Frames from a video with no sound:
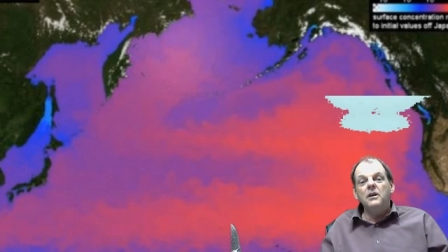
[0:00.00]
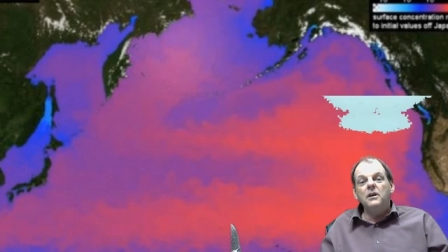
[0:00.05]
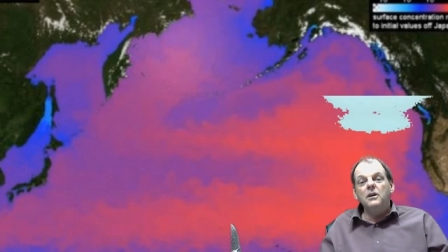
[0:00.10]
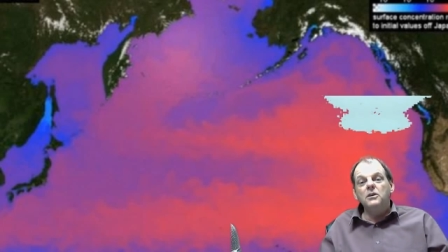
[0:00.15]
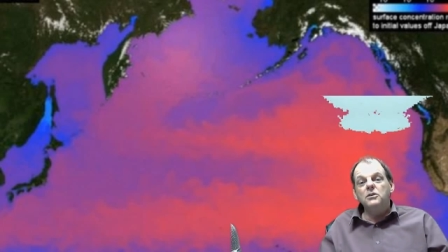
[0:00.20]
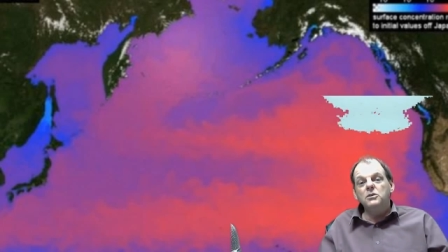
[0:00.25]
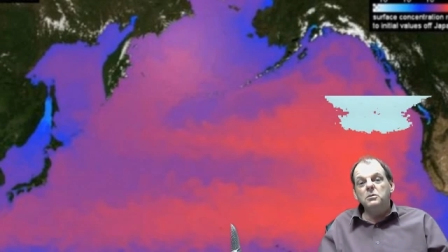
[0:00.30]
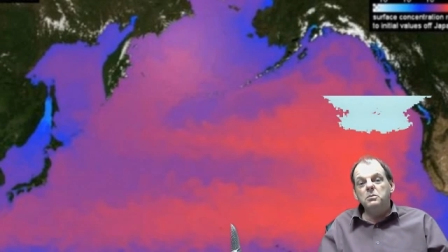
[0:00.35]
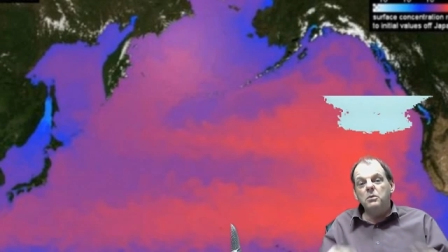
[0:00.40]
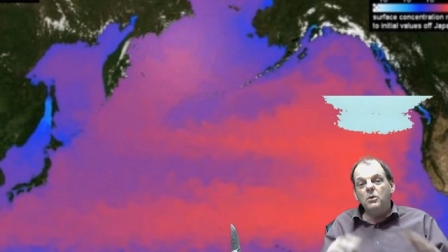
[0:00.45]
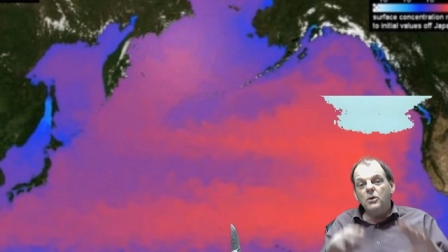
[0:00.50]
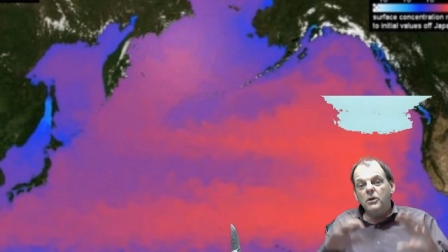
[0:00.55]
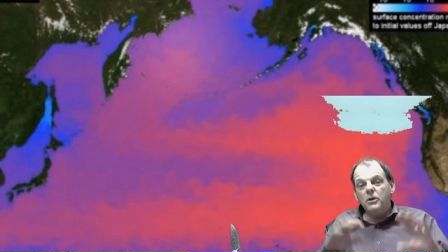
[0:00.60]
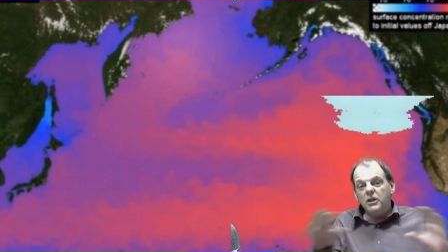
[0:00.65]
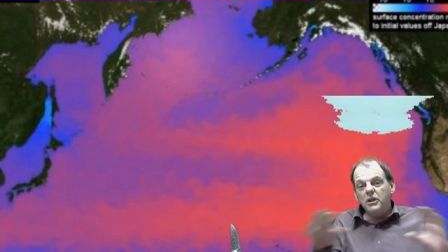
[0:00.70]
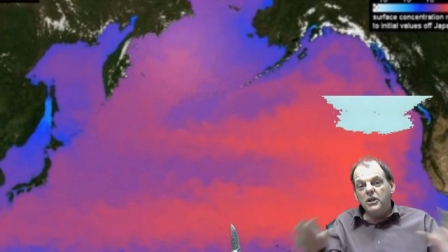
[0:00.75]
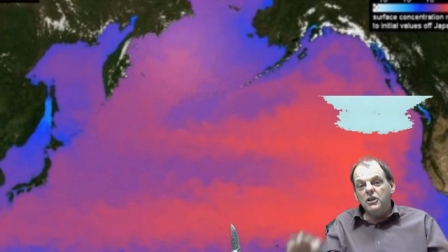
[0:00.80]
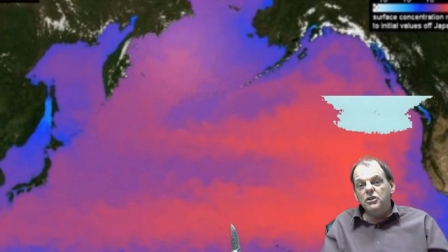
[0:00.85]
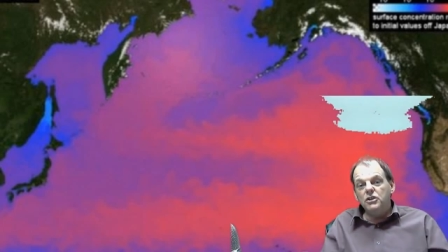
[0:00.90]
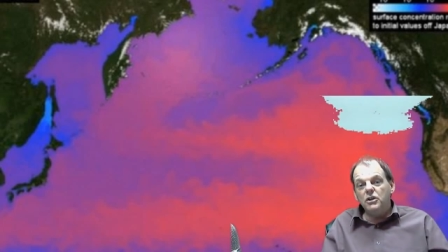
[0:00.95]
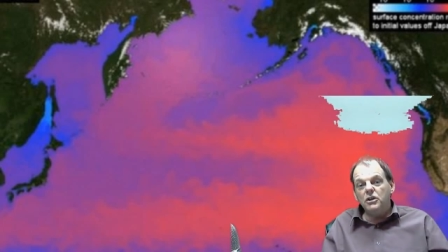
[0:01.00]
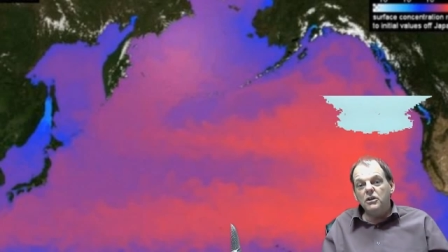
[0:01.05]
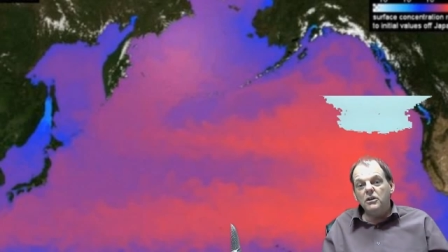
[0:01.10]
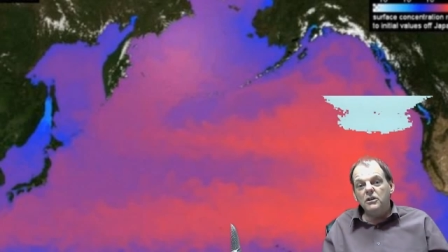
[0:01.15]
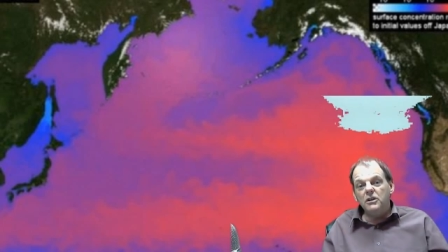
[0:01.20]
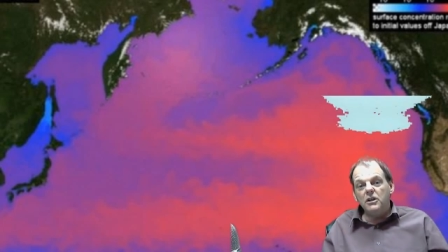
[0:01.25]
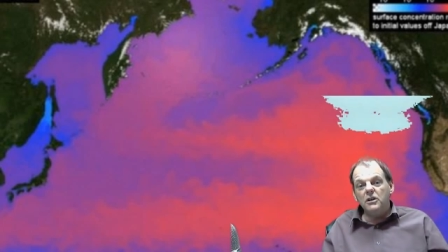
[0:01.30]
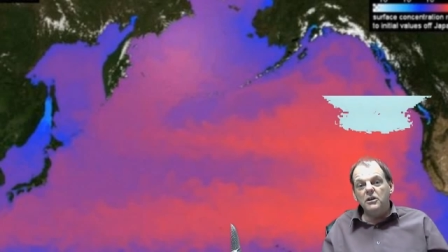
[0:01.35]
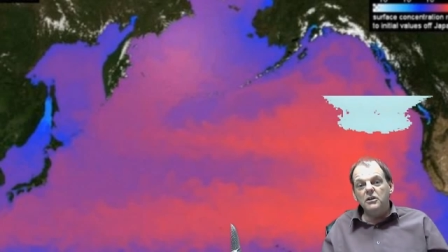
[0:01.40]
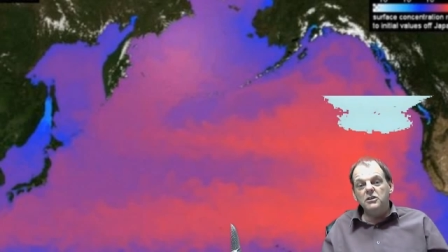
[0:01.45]
are supporting each other
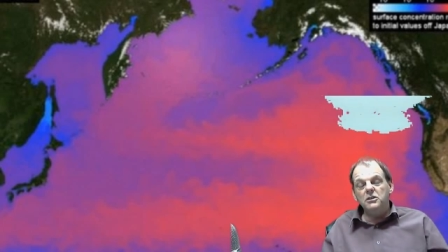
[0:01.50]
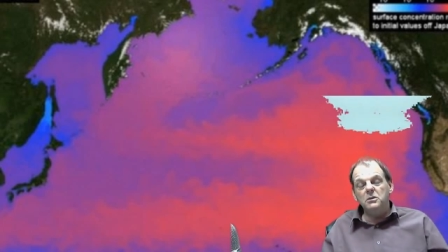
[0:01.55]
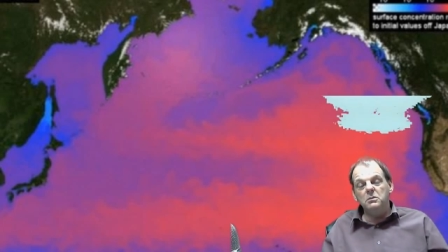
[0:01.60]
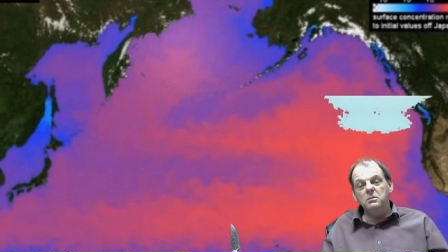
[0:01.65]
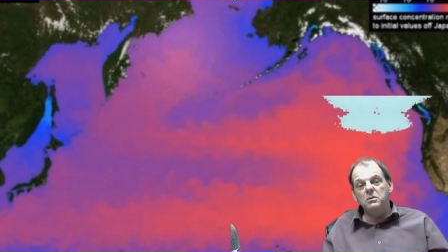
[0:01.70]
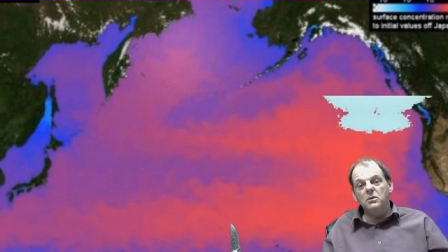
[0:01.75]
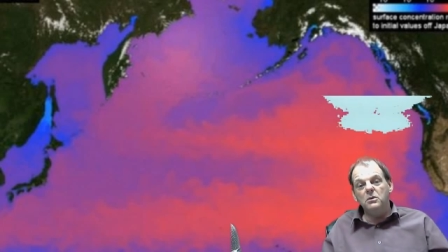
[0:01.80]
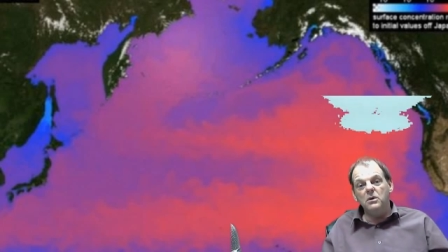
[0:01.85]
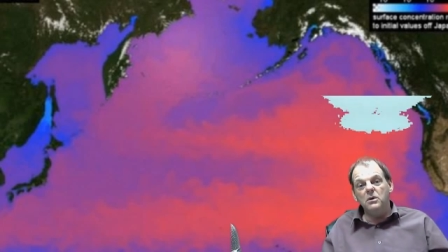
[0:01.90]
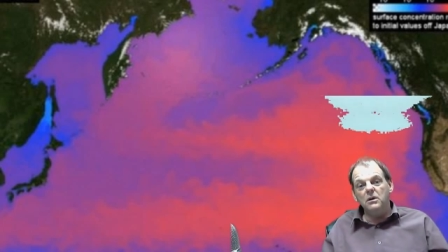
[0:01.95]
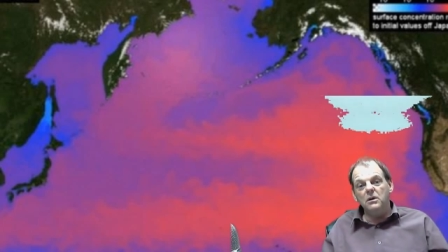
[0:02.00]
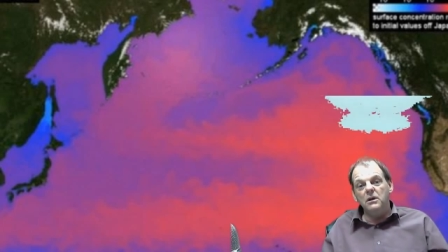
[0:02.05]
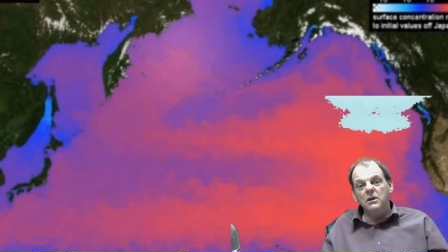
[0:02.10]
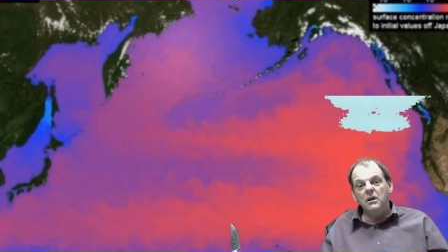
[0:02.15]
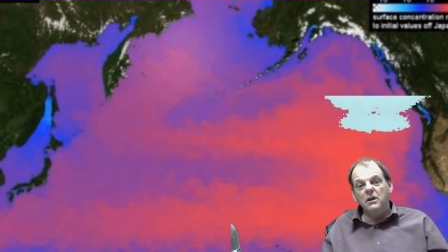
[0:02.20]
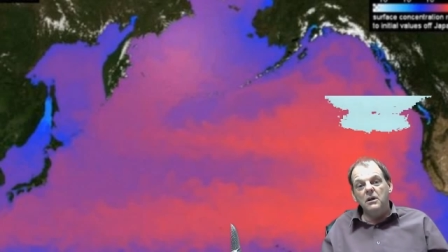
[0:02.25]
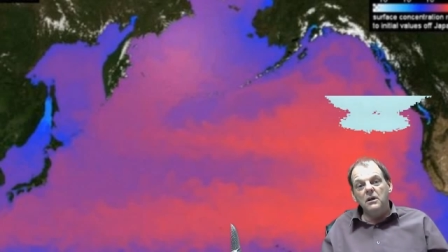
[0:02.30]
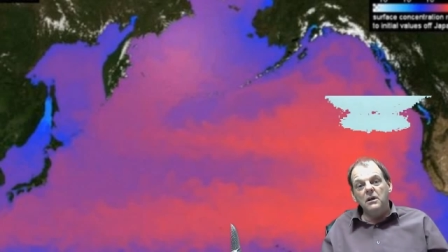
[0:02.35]
and that I support.